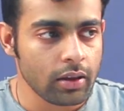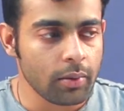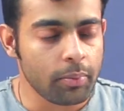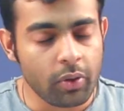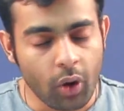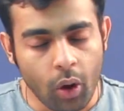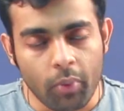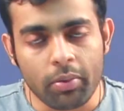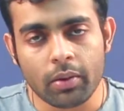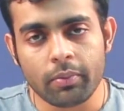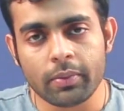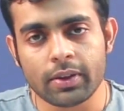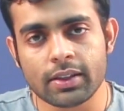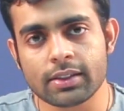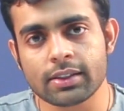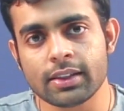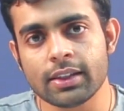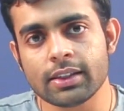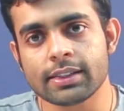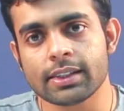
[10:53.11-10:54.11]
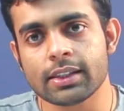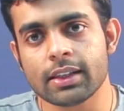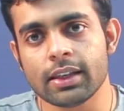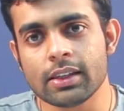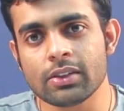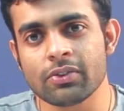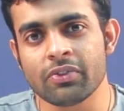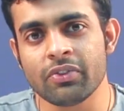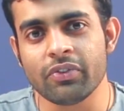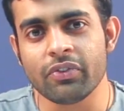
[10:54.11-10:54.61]
The problem is this
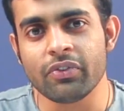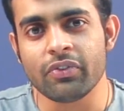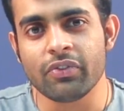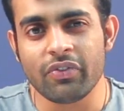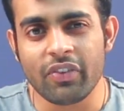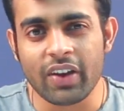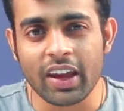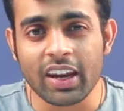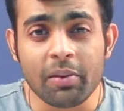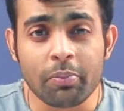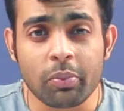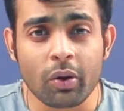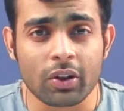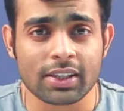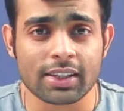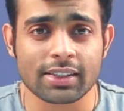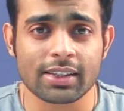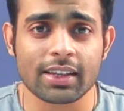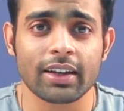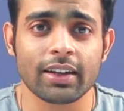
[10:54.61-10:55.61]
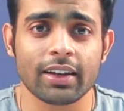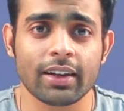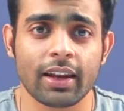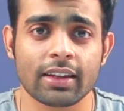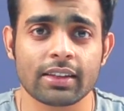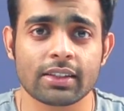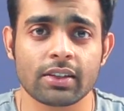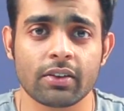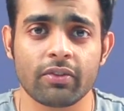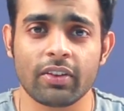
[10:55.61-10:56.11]
is very processor
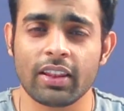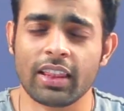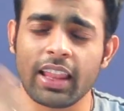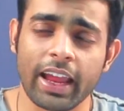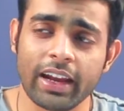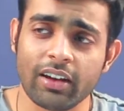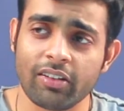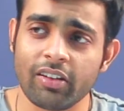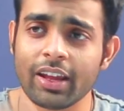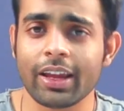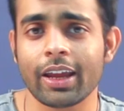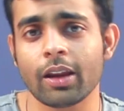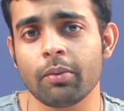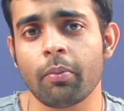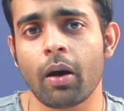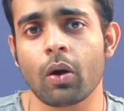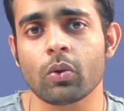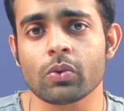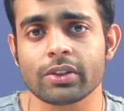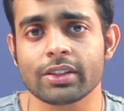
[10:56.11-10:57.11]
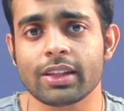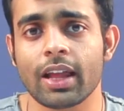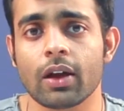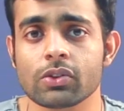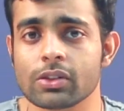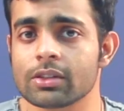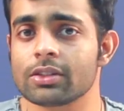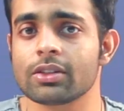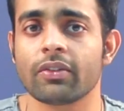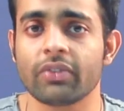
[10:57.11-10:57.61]
intensive. Light ray can bounce
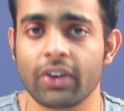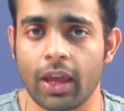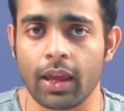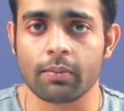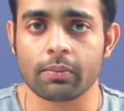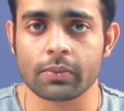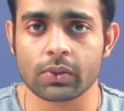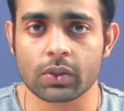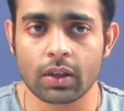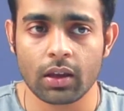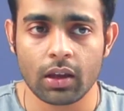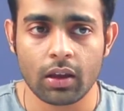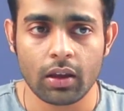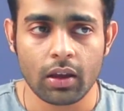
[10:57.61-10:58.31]
thousands of times.